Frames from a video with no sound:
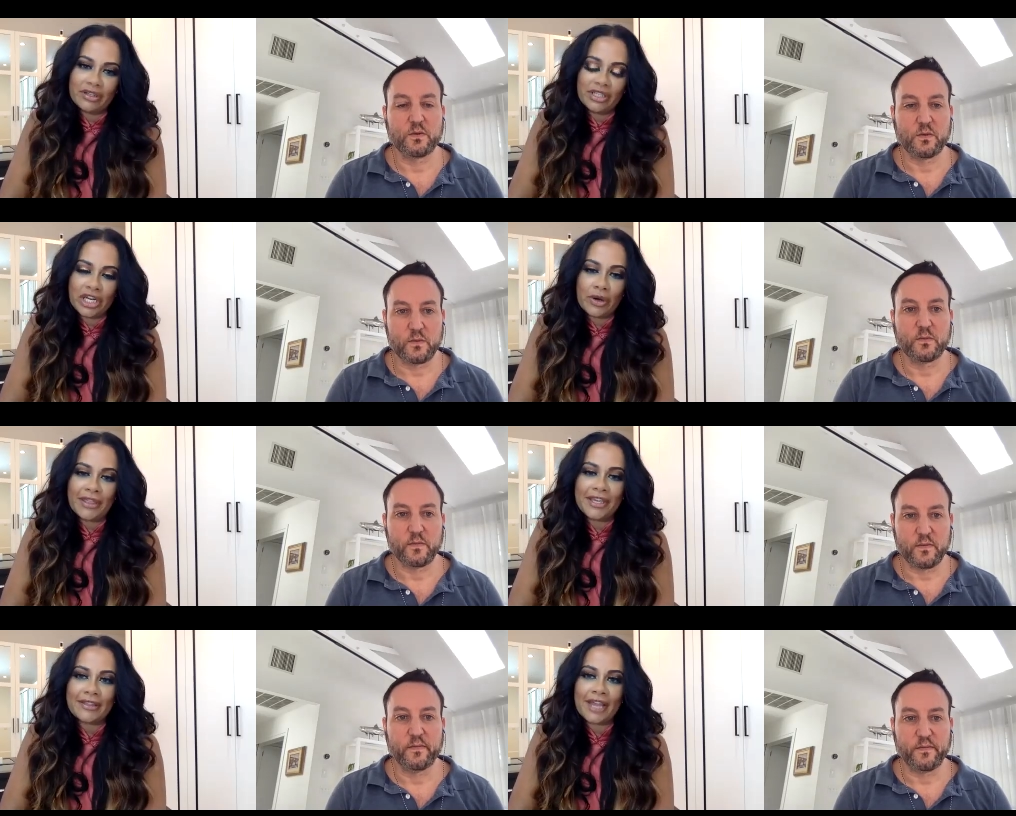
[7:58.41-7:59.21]
Speaker 1: You know, I
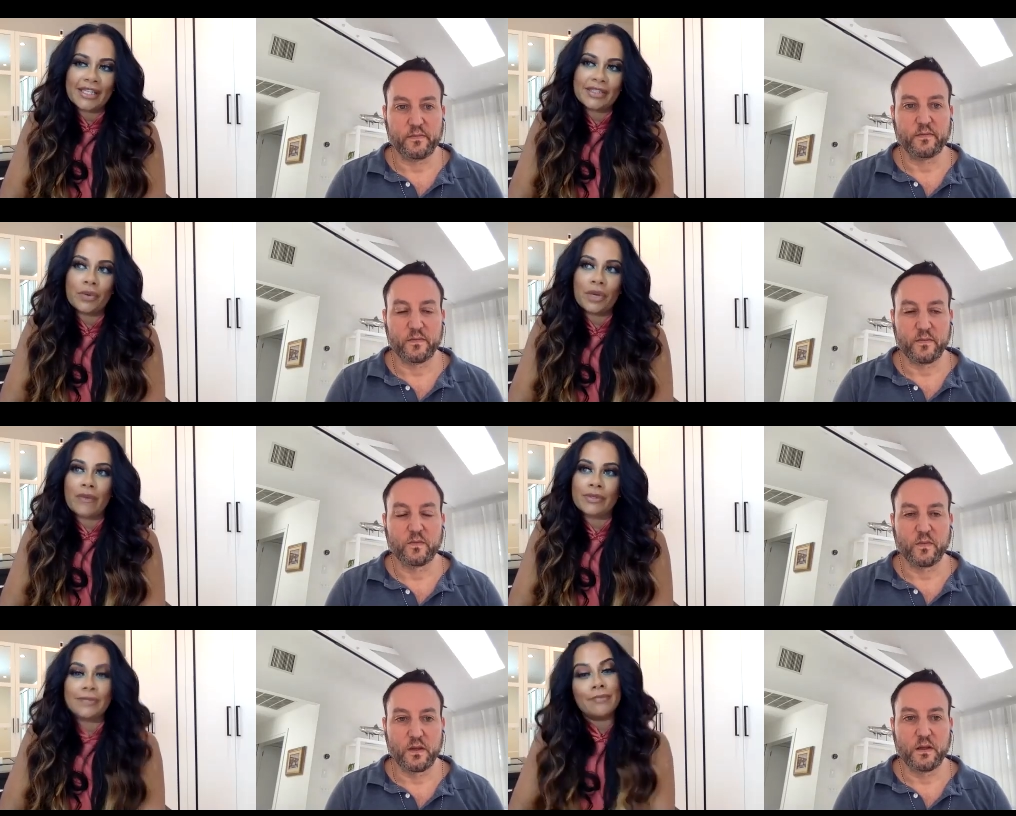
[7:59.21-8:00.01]
think that's what
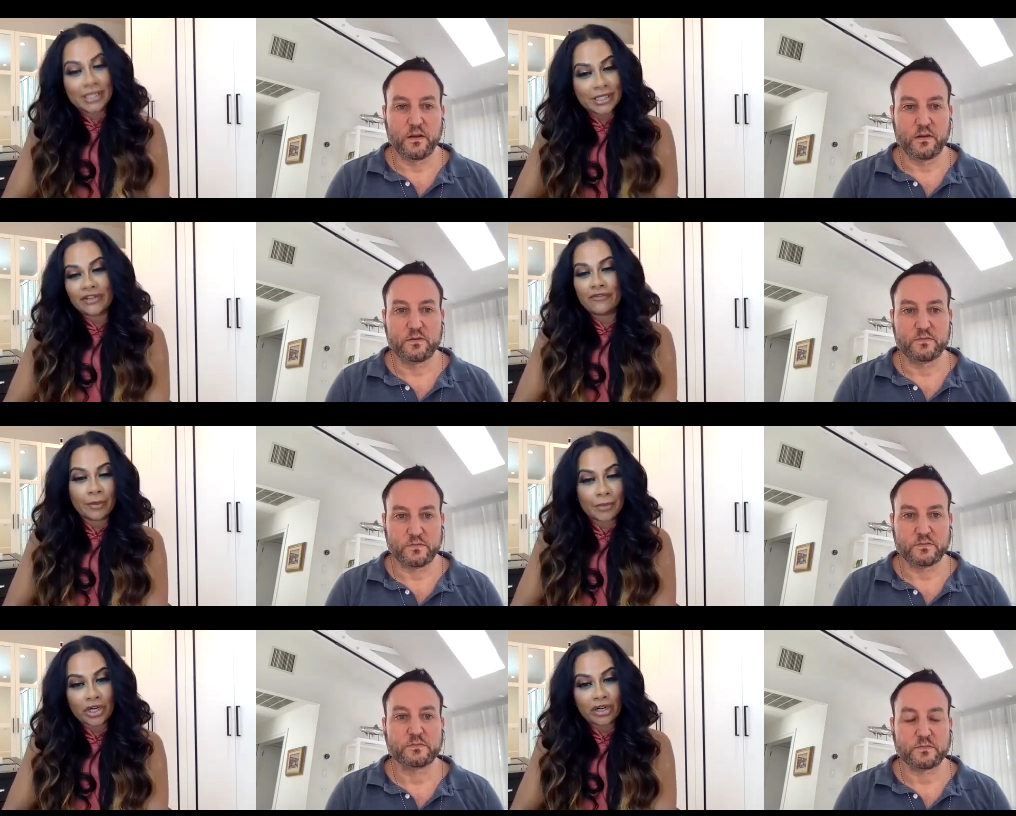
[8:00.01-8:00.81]
I was missing
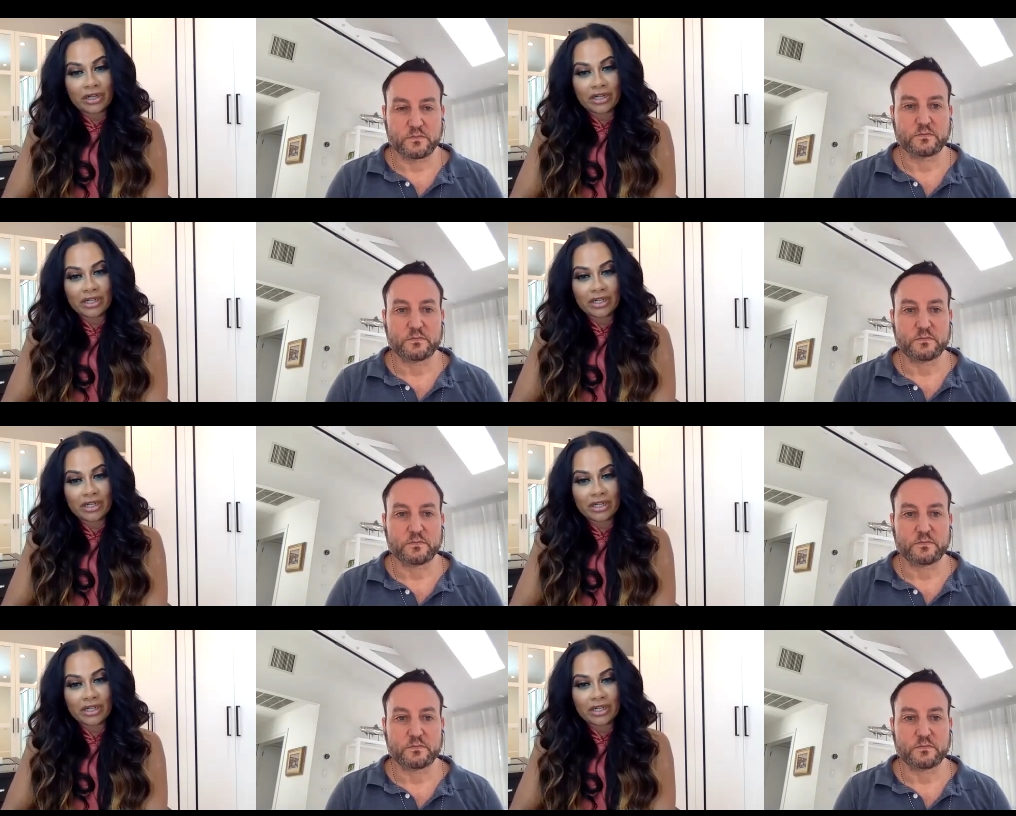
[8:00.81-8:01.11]
from her